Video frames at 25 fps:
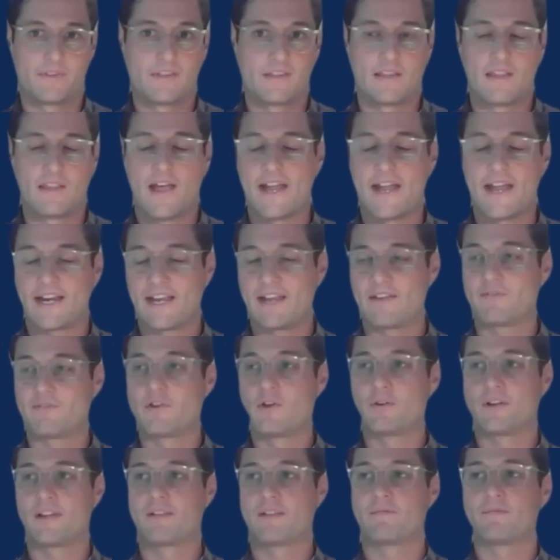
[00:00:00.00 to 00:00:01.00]
like, if
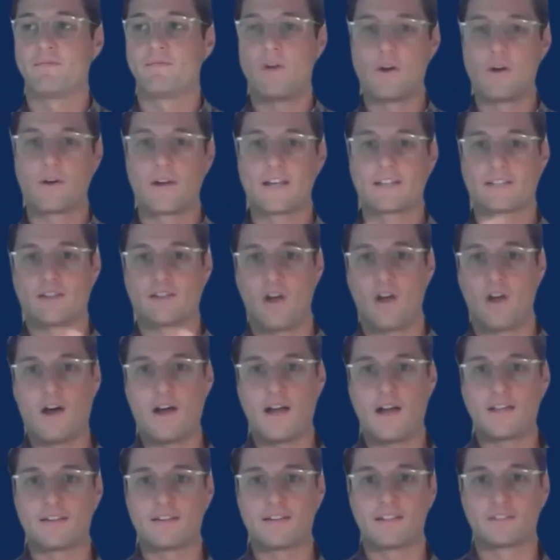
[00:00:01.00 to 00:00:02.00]
you can focus
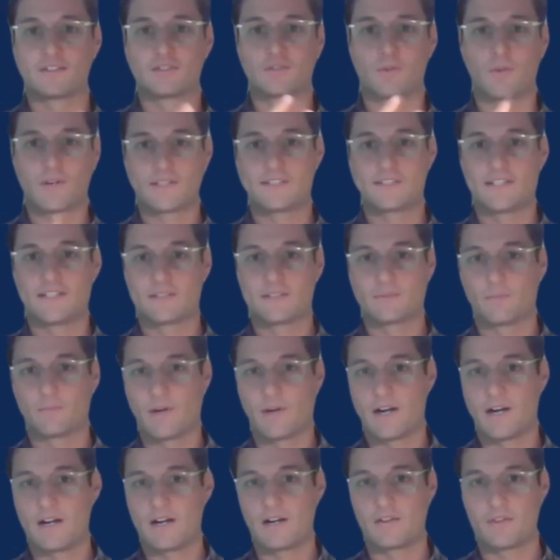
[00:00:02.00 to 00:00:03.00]
on the sources
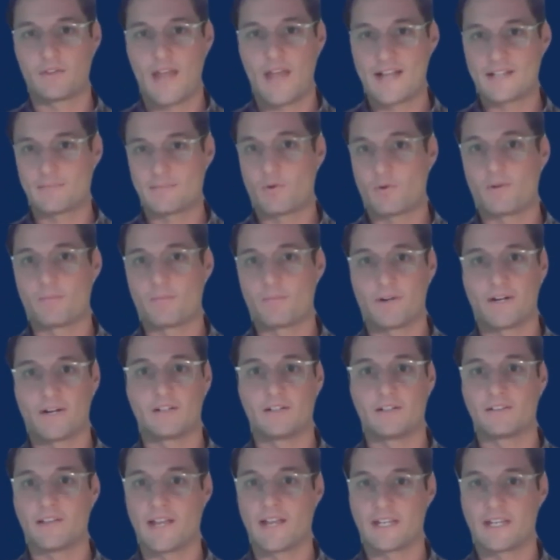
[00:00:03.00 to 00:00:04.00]
where that's more
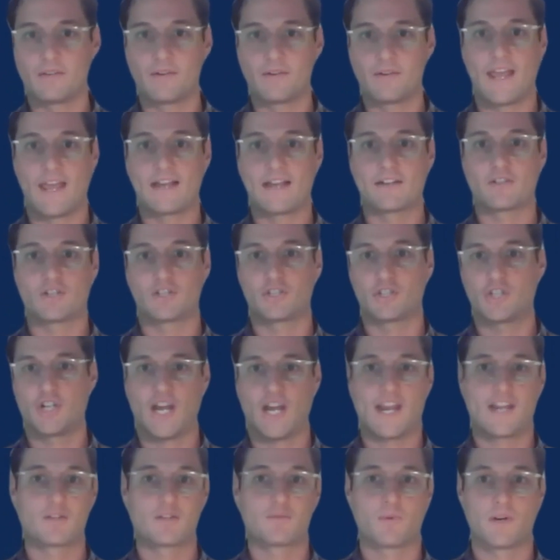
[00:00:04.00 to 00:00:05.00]
brittle, like you can't just
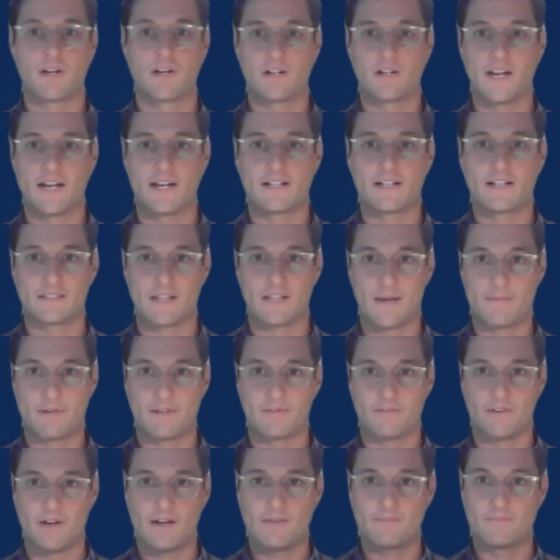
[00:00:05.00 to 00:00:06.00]
change where your data is
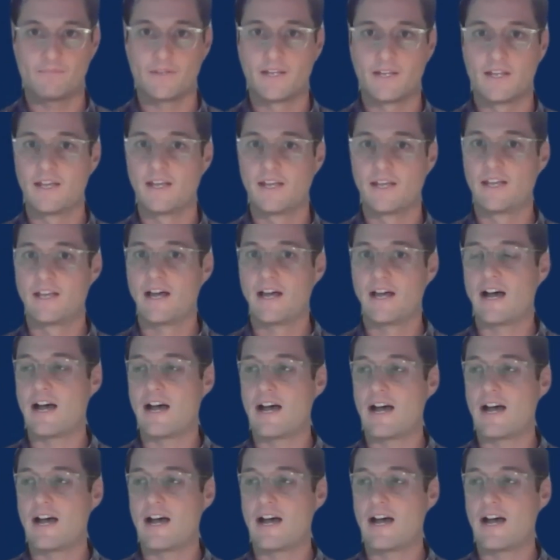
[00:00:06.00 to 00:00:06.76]
coming from, right.